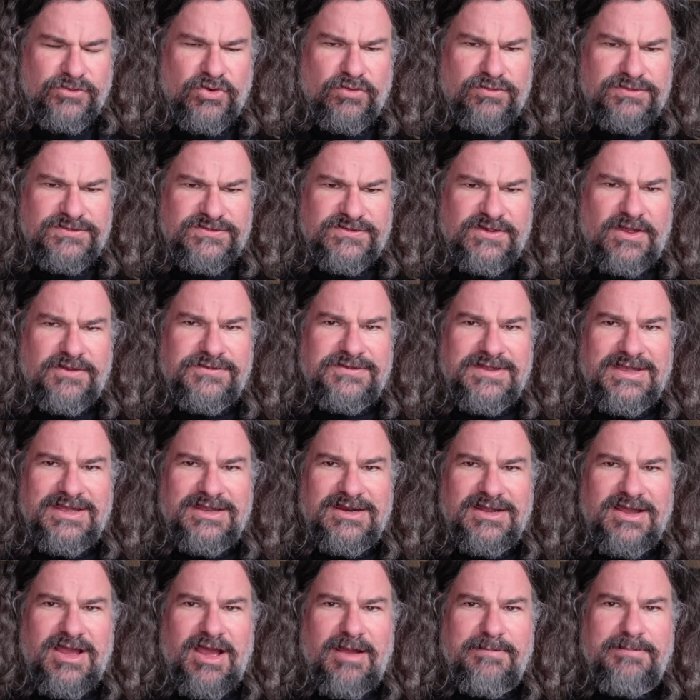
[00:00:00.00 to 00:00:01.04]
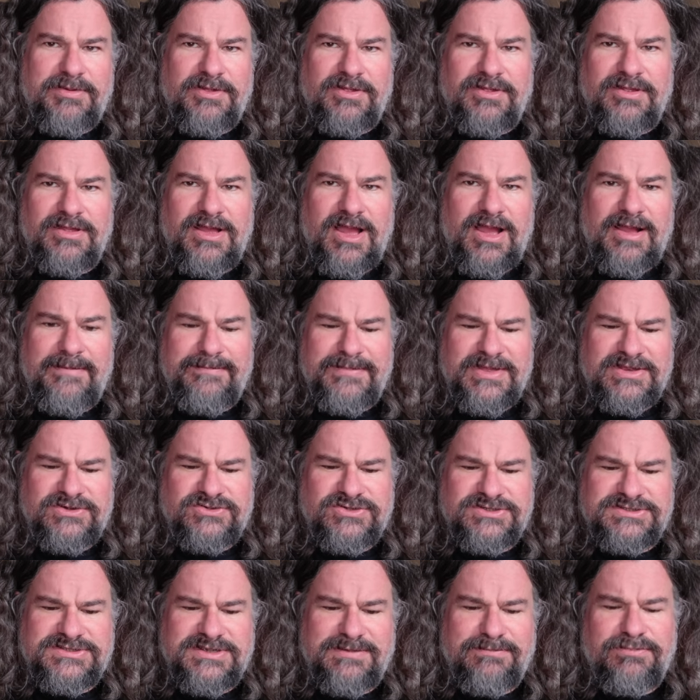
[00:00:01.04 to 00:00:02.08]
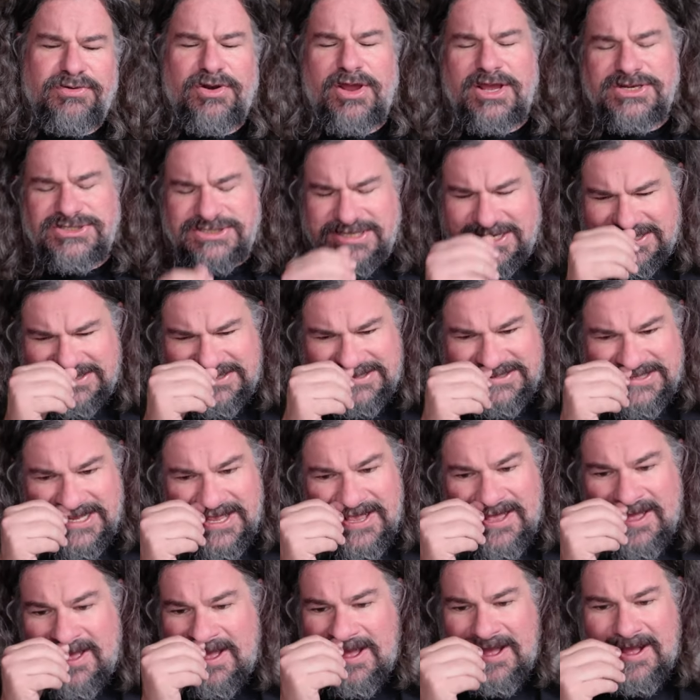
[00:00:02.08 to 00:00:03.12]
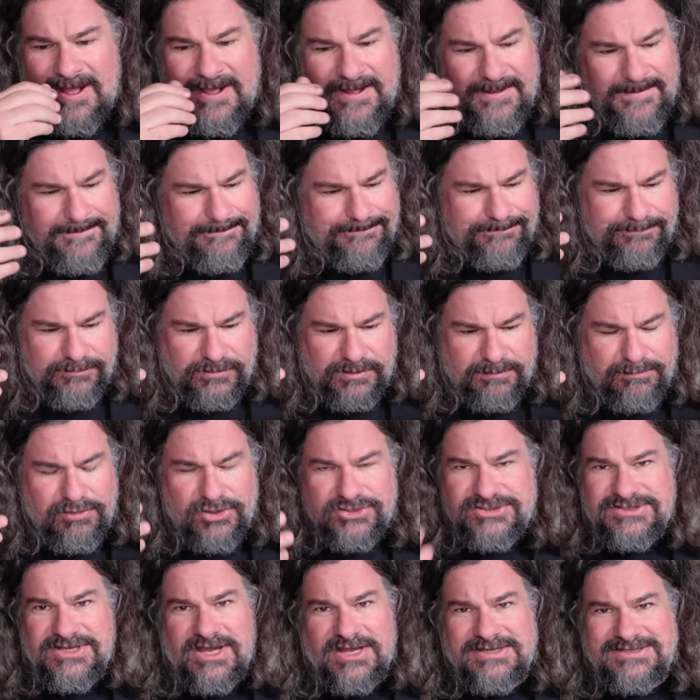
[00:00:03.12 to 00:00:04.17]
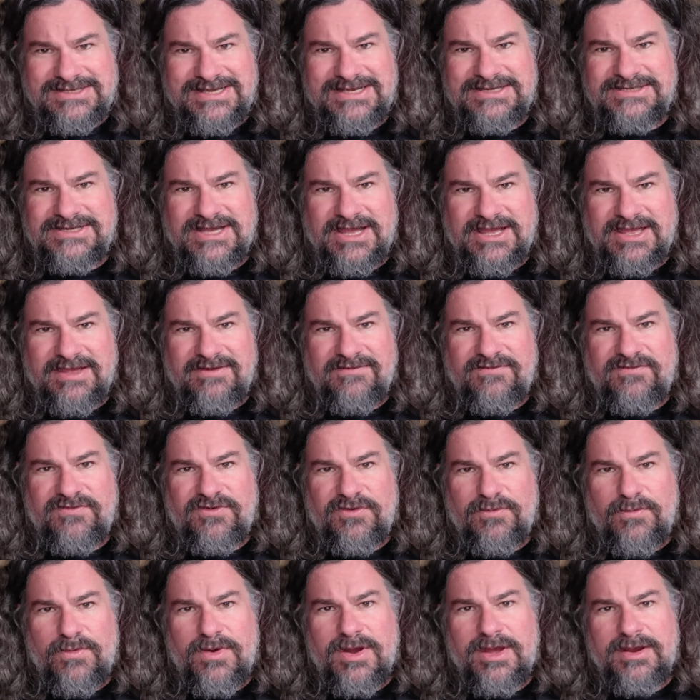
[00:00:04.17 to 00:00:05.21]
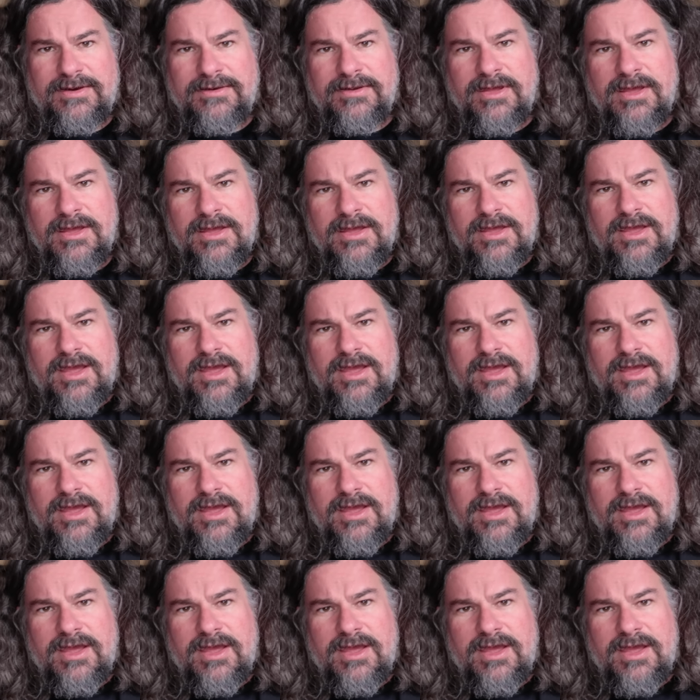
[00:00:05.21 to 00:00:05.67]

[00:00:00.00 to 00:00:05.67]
resulting in a couple interesting projects. Pros and Cons of Hitchhiking, for one,